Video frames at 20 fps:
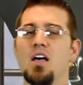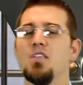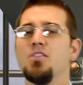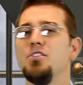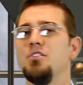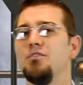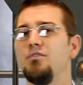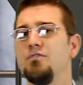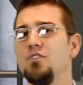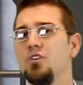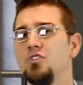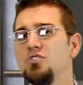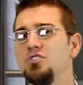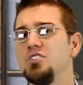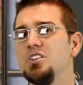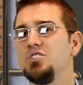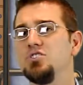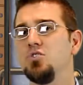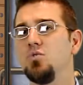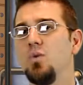The first
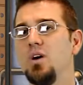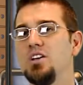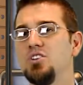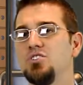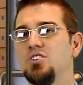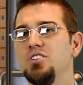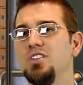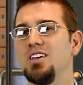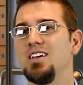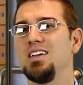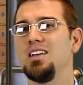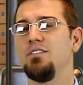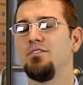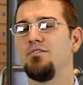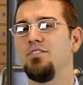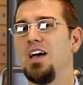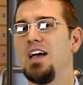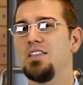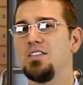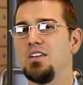situation that can
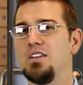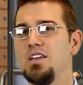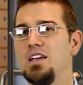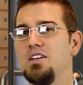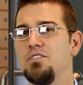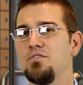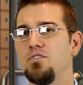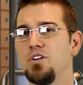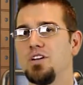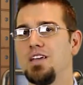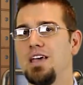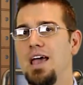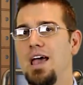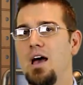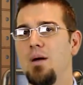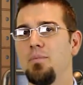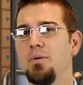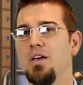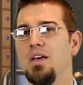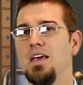affect the need for
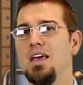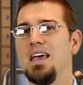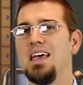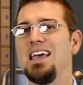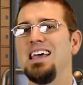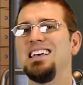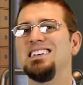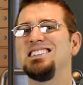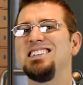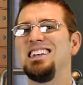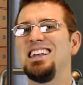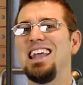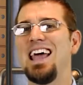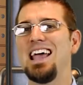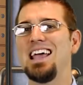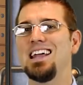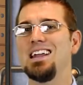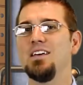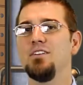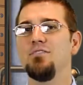GAP is
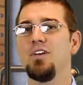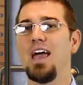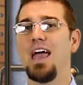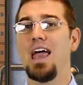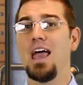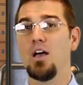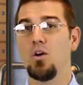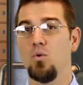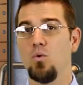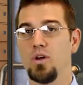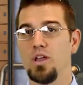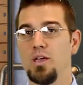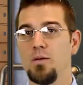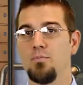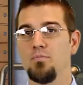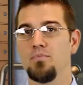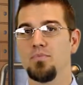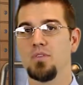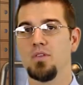negative equity.